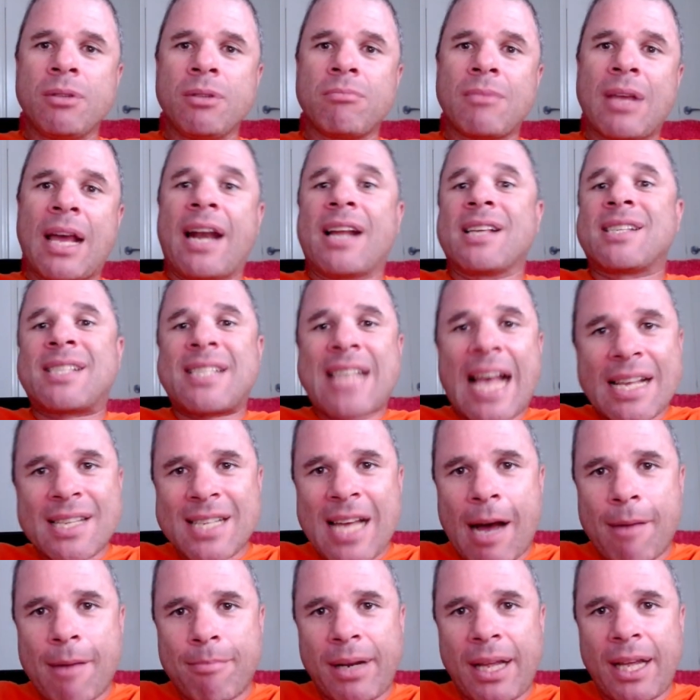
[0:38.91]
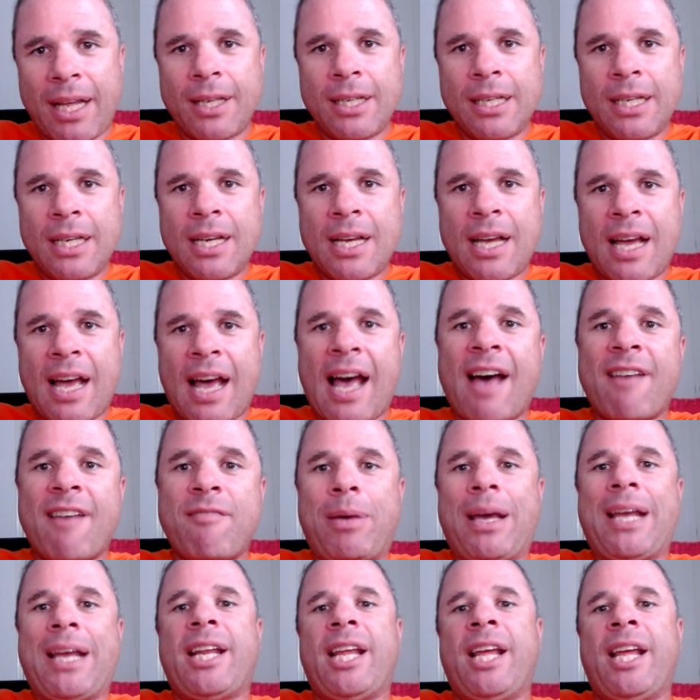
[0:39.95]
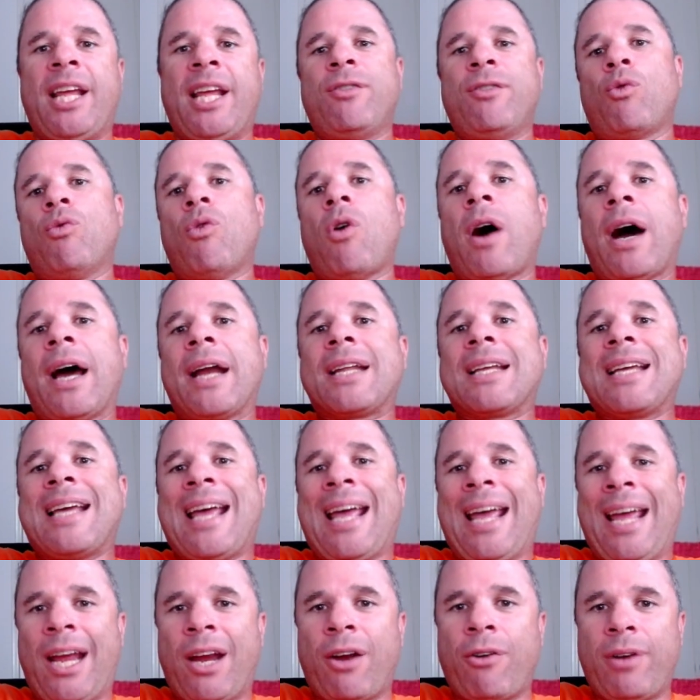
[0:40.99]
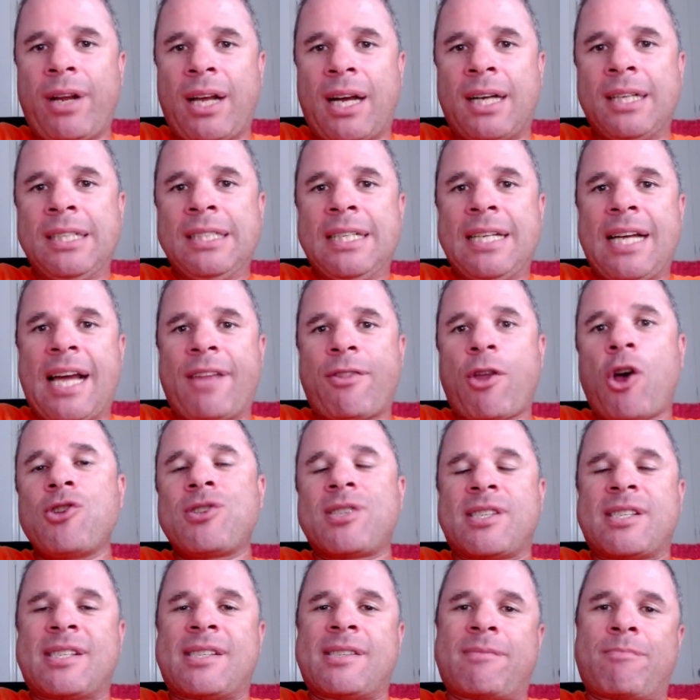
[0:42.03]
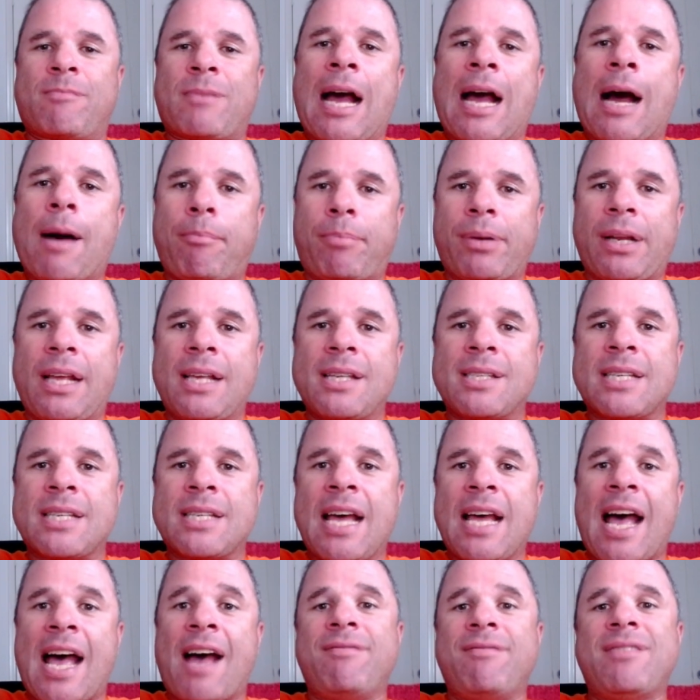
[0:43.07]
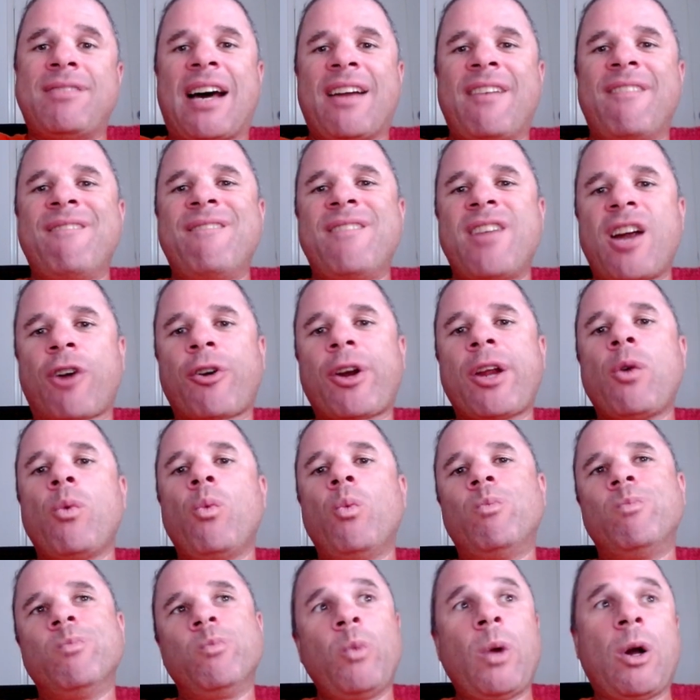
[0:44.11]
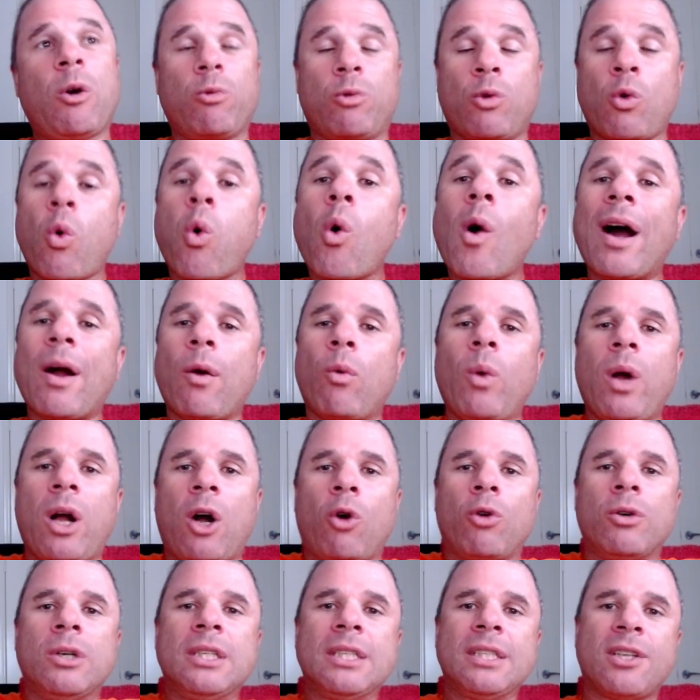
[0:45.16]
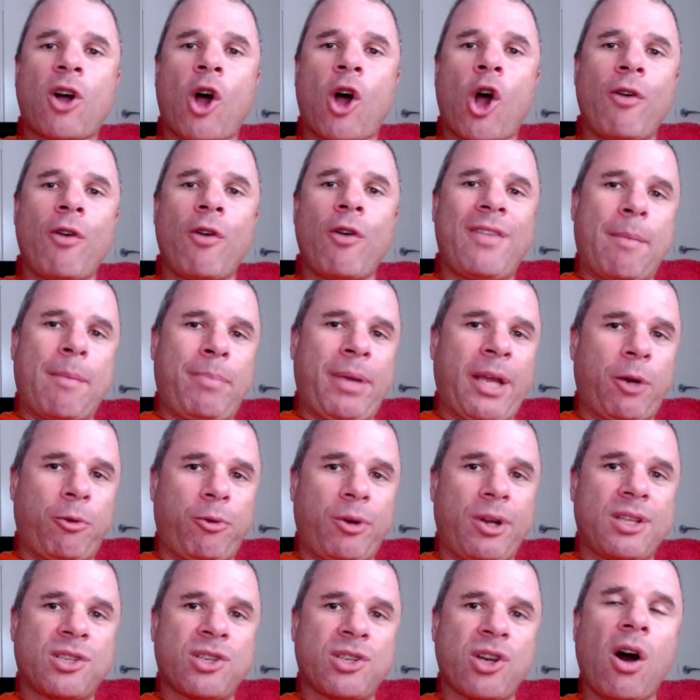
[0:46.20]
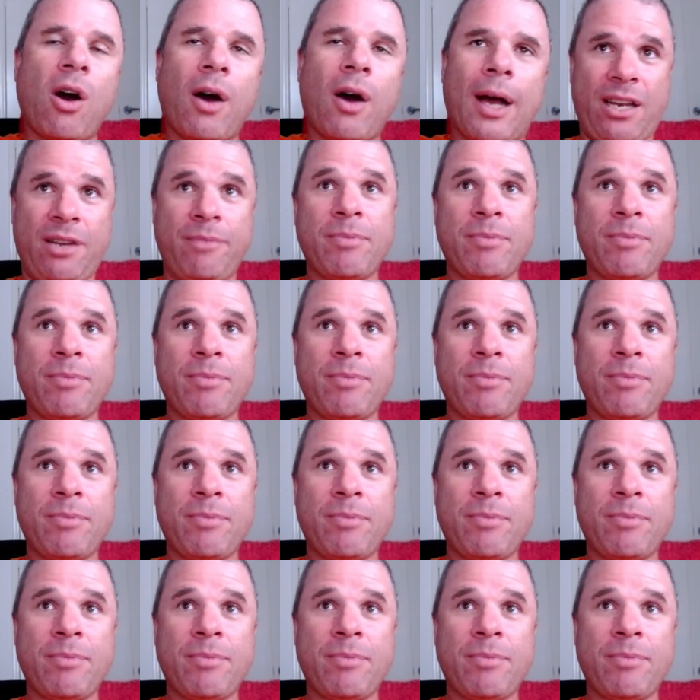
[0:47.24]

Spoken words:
and a SaaS company have been in the right area, and those companies have done very well, quite well, over that period of time.